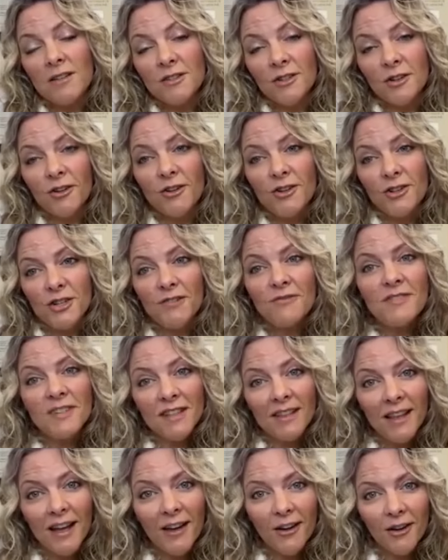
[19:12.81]
start
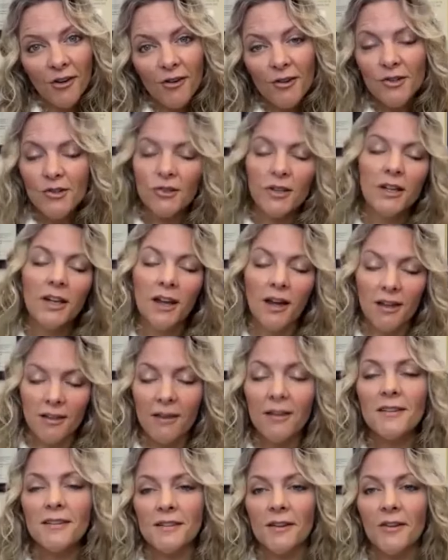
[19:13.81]
shifting that culturally? I
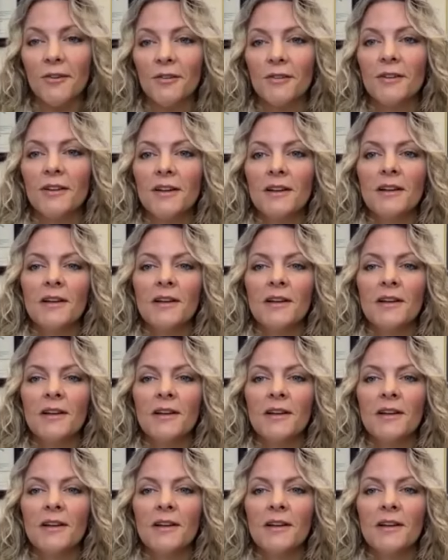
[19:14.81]
think so.